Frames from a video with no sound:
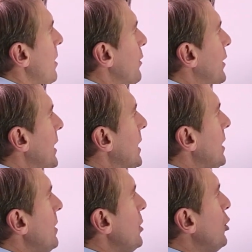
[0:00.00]

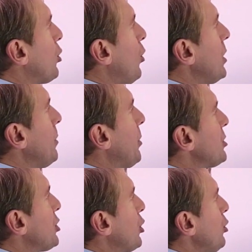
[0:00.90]
Then you're going to put
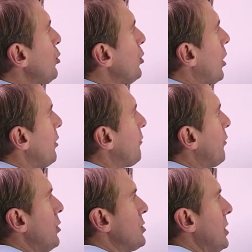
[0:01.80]
a sukoon on the
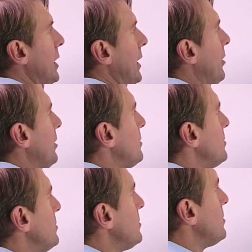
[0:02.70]
first letter
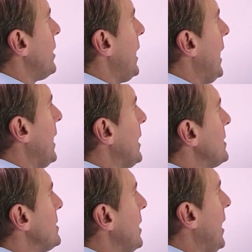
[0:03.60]

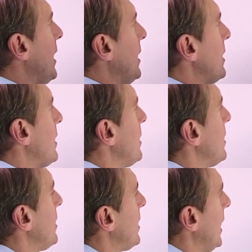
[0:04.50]
and a
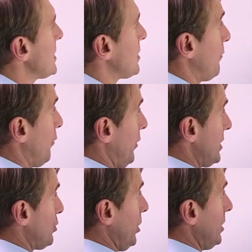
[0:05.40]
kesra. For
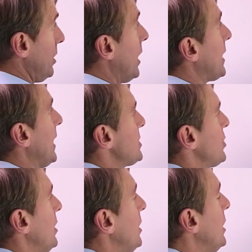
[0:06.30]
this one, a
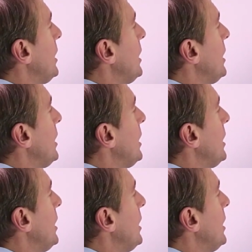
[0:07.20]
kesra.